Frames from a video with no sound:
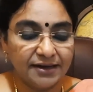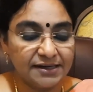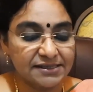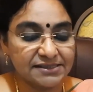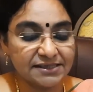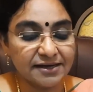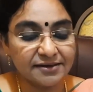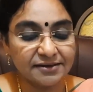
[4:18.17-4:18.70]

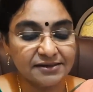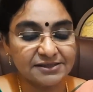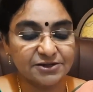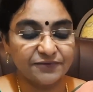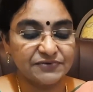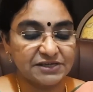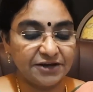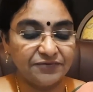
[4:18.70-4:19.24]
circles
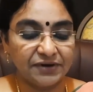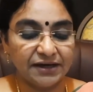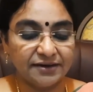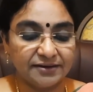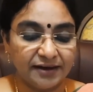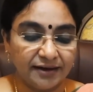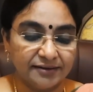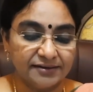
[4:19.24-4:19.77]
of several
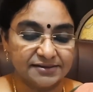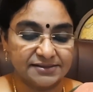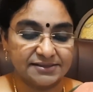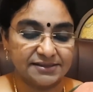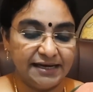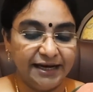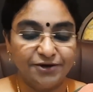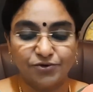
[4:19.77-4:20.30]

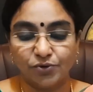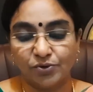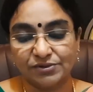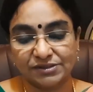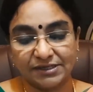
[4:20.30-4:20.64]
colors in rows.